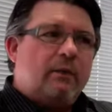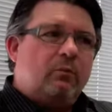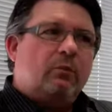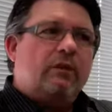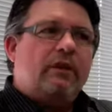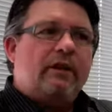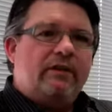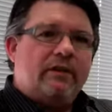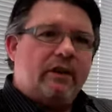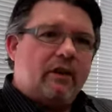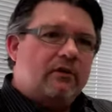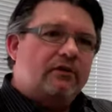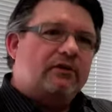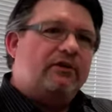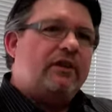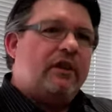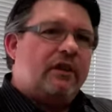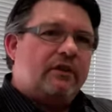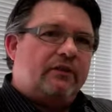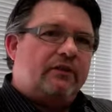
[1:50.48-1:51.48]
well, in those
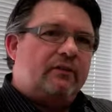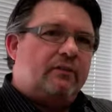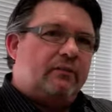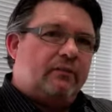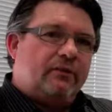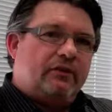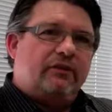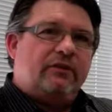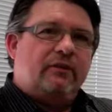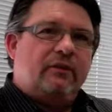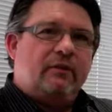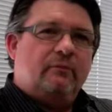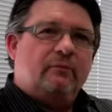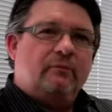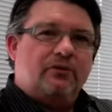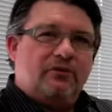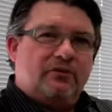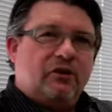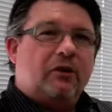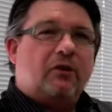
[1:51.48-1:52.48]
days it was
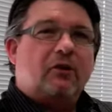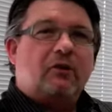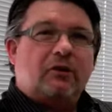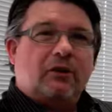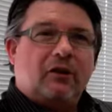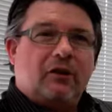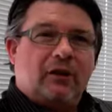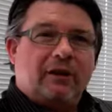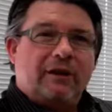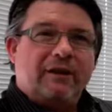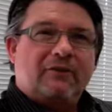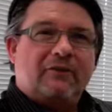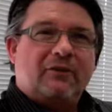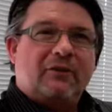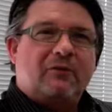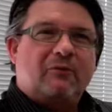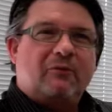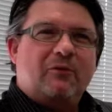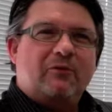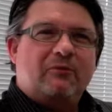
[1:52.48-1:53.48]
not online. Even
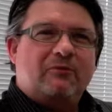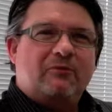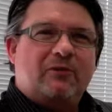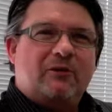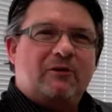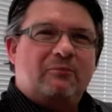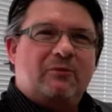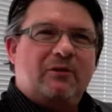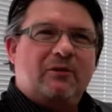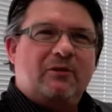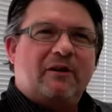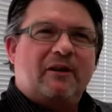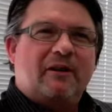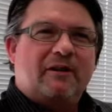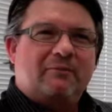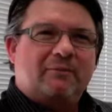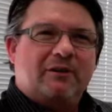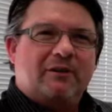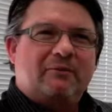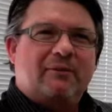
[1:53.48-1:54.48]
though I worked for a computer
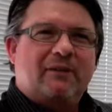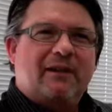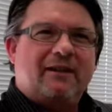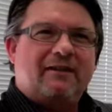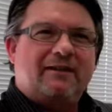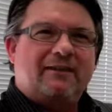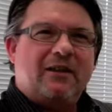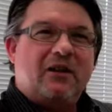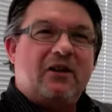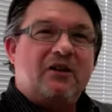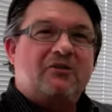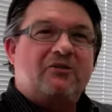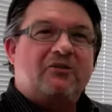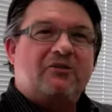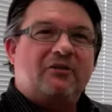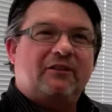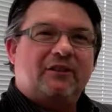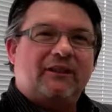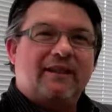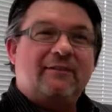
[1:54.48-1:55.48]
company, we had an
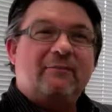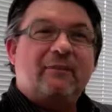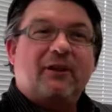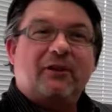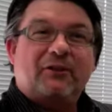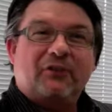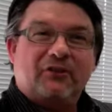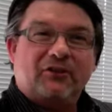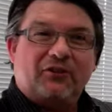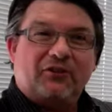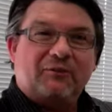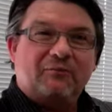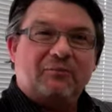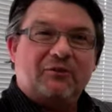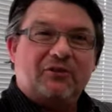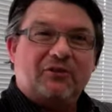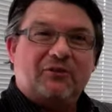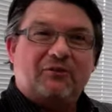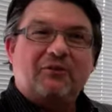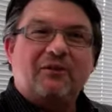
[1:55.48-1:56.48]
internal email system,
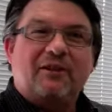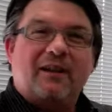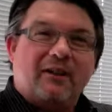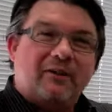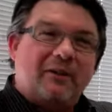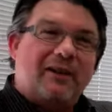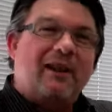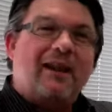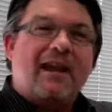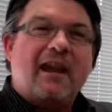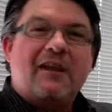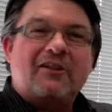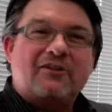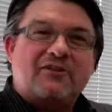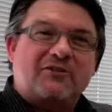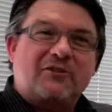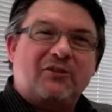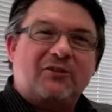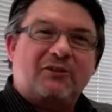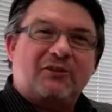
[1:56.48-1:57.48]
but you couldn't go
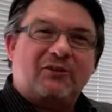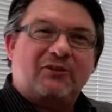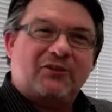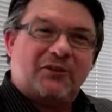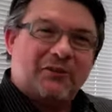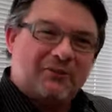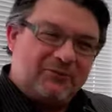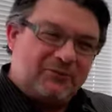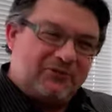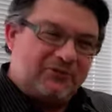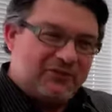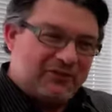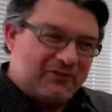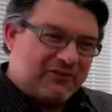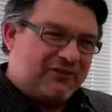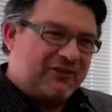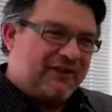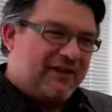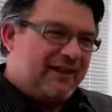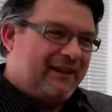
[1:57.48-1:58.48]
external. So it was
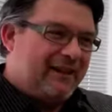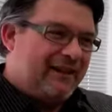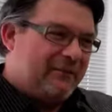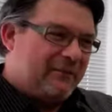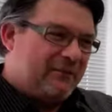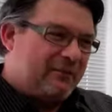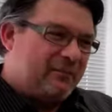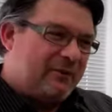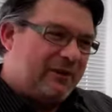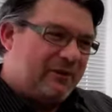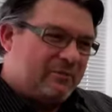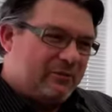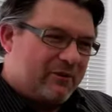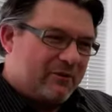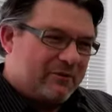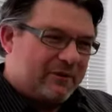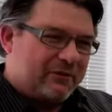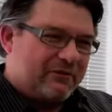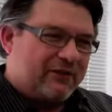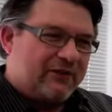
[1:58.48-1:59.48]
just it was pretty
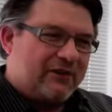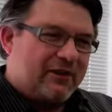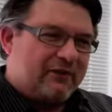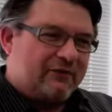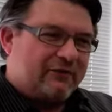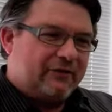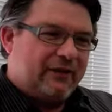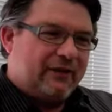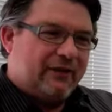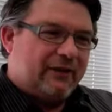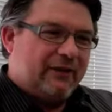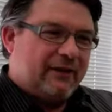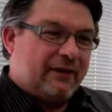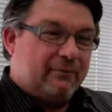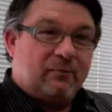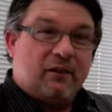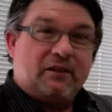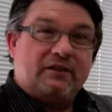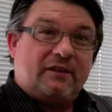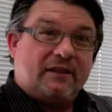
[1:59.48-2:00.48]
primitive stuff
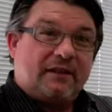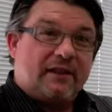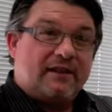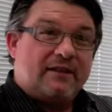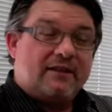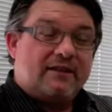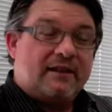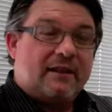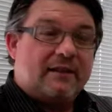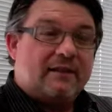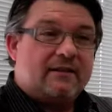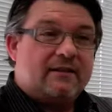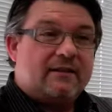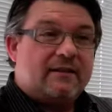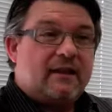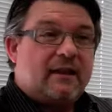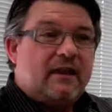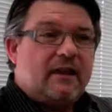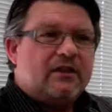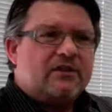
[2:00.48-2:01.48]
by today's standards.
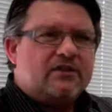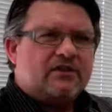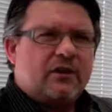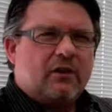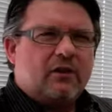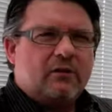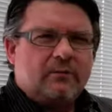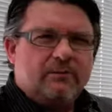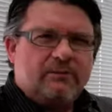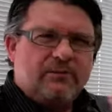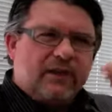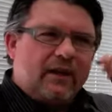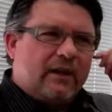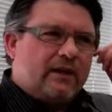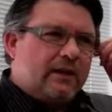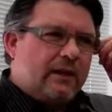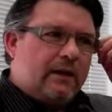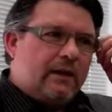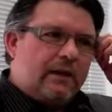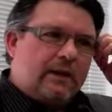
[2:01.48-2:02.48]
So
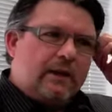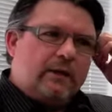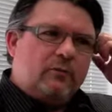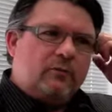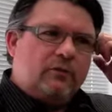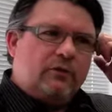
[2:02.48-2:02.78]
yeah, it